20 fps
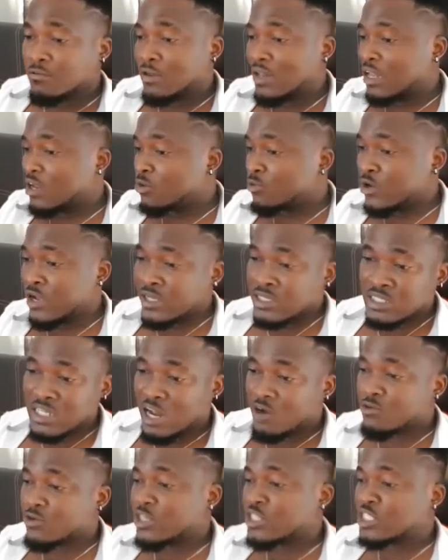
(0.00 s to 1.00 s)
lyrics
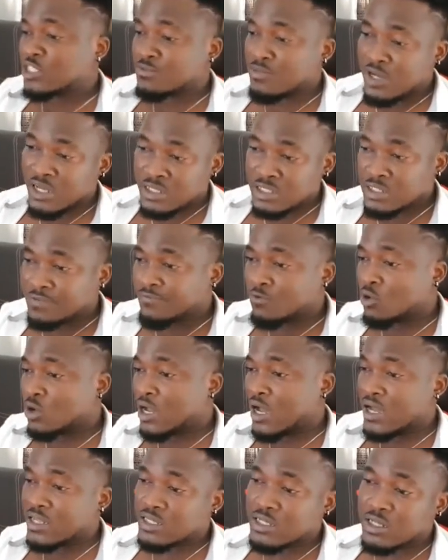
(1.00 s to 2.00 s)
arrangements
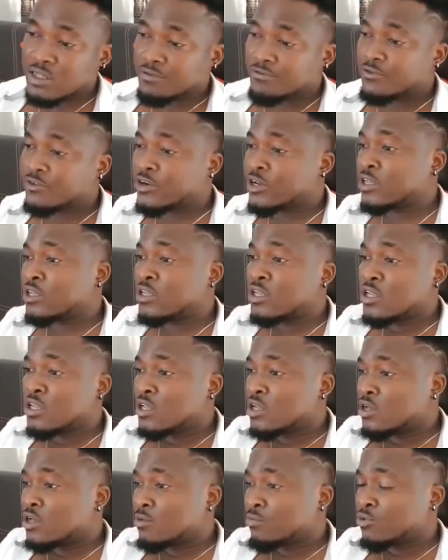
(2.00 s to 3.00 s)
vocal delivery
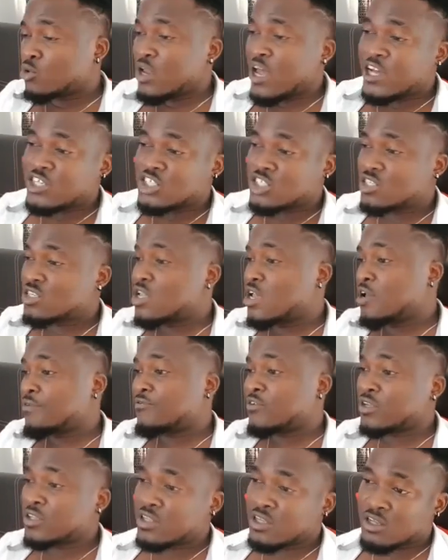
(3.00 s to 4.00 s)
production
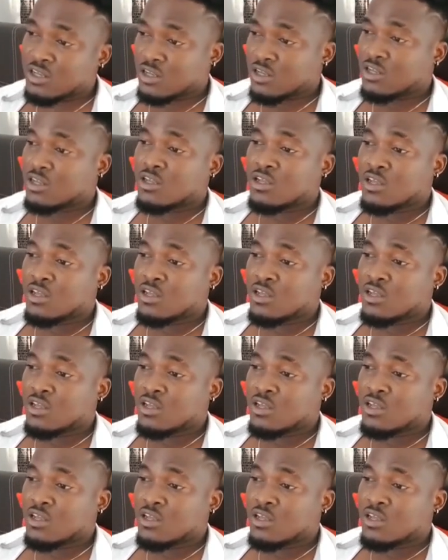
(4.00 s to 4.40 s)
everything